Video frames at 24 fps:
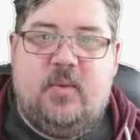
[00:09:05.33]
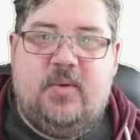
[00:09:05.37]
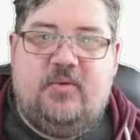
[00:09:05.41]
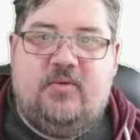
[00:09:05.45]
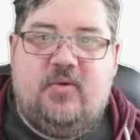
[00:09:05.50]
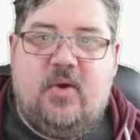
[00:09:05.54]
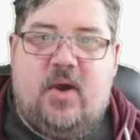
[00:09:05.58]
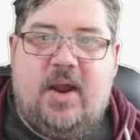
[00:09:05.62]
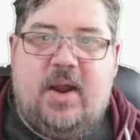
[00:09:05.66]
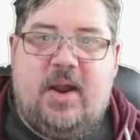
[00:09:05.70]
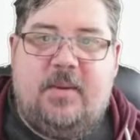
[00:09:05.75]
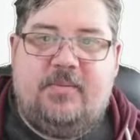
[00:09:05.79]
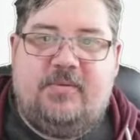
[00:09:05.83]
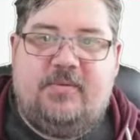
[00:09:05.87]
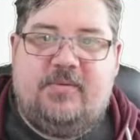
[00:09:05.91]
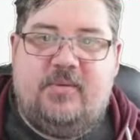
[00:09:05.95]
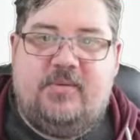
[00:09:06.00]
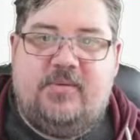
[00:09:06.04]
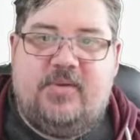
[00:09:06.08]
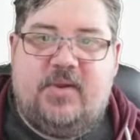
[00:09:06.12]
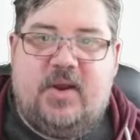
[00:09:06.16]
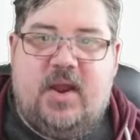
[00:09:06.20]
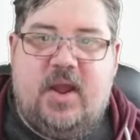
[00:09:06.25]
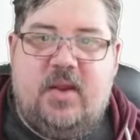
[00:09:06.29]
We've got our
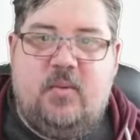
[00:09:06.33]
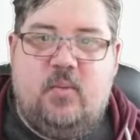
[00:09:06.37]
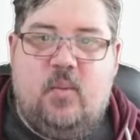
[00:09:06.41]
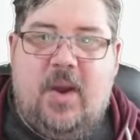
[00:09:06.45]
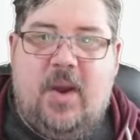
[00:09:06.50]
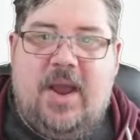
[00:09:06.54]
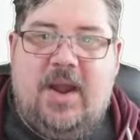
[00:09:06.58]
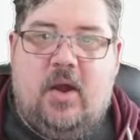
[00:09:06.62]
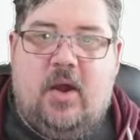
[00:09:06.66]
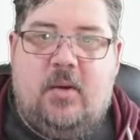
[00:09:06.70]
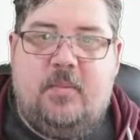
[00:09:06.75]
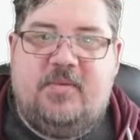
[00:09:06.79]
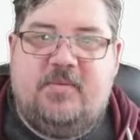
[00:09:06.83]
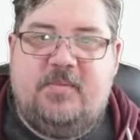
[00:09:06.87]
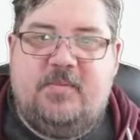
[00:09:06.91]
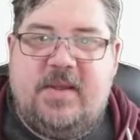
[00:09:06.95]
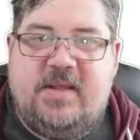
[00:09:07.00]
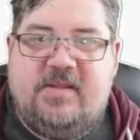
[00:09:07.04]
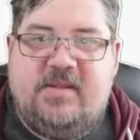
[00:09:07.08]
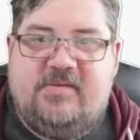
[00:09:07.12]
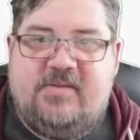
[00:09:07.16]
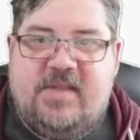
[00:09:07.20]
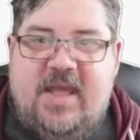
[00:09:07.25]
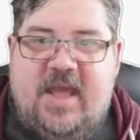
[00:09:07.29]
episode tonight, When Ops
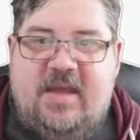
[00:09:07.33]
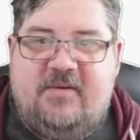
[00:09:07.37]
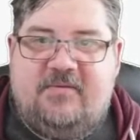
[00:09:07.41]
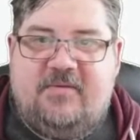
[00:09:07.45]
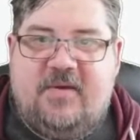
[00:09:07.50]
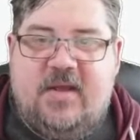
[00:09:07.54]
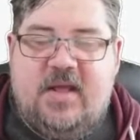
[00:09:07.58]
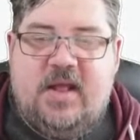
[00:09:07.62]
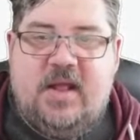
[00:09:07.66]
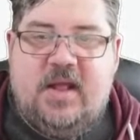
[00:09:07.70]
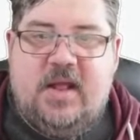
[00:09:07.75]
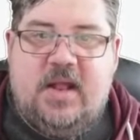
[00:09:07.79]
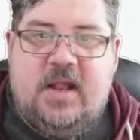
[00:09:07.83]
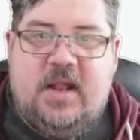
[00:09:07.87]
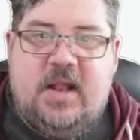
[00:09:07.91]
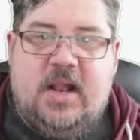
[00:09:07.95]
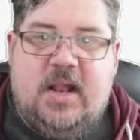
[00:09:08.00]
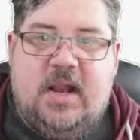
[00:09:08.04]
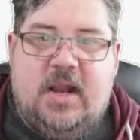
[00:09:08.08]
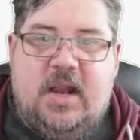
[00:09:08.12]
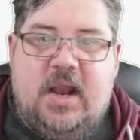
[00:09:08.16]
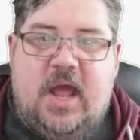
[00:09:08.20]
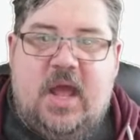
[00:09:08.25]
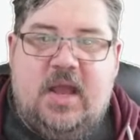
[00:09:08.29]
Meets Dev,
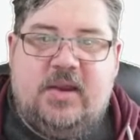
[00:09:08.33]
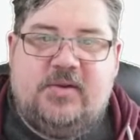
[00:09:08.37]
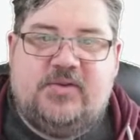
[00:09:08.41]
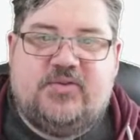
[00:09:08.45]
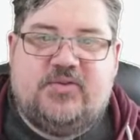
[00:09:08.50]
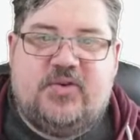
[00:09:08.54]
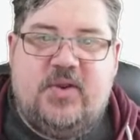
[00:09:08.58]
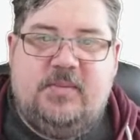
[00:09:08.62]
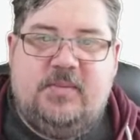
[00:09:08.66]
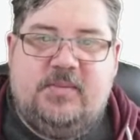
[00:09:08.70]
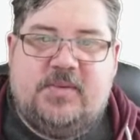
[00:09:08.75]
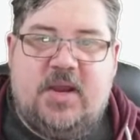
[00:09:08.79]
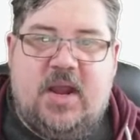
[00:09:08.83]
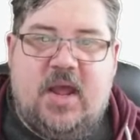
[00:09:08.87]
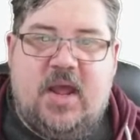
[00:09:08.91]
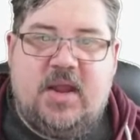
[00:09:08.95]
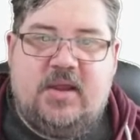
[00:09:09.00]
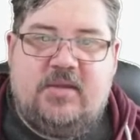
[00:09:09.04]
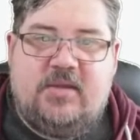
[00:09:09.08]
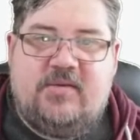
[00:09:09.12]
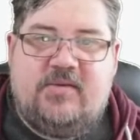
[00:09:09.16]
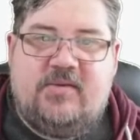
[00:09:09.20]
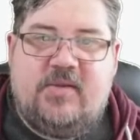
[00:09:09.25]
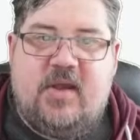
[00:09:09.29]
live stream
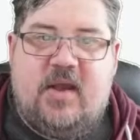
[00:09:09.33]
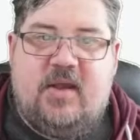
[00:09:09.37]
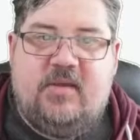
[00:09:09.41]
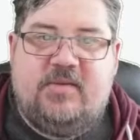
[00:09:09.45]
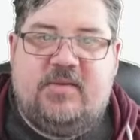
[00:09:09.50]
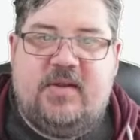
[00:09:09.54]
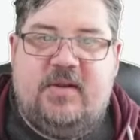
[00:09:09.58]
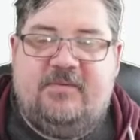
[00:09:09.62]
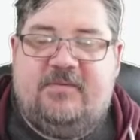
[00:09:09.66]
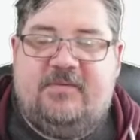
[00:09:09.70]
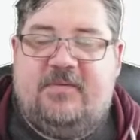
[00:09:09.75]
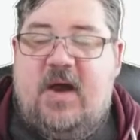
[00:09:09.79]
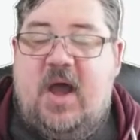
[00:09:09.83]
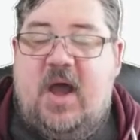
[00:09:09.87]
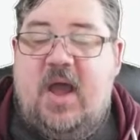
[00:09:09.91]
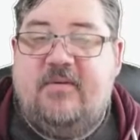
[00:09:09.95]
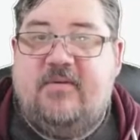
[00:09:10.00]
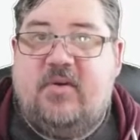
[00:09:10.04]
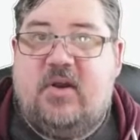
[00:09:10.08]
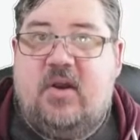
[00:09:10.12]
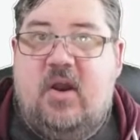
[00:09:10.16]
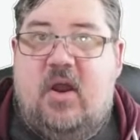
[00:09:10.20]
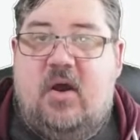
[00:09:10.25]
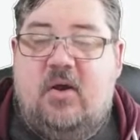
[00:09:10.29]
tonight starting at
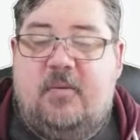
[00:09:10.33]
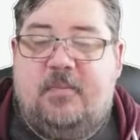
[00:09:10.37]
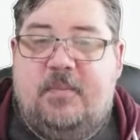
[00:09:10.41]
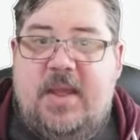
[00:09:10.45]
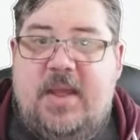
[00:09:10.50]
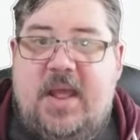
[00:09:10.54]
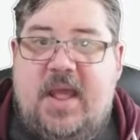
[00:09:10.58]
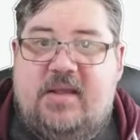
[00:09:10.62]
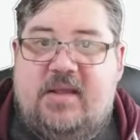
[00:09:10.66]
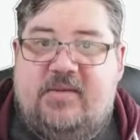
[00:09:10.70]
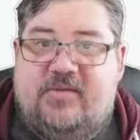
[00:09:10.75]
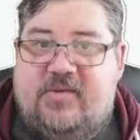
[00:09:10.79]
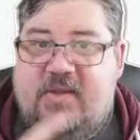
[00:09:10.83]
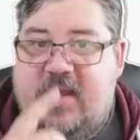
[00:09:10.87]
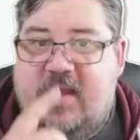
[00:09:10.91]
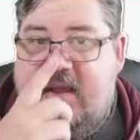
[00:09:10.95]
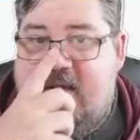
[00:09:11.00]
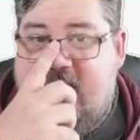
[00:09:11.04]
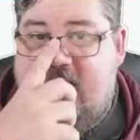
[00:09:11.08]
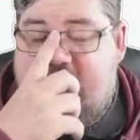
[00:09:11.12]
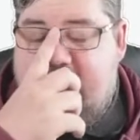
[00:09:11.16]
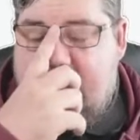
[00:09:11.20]
5 o'clock BST.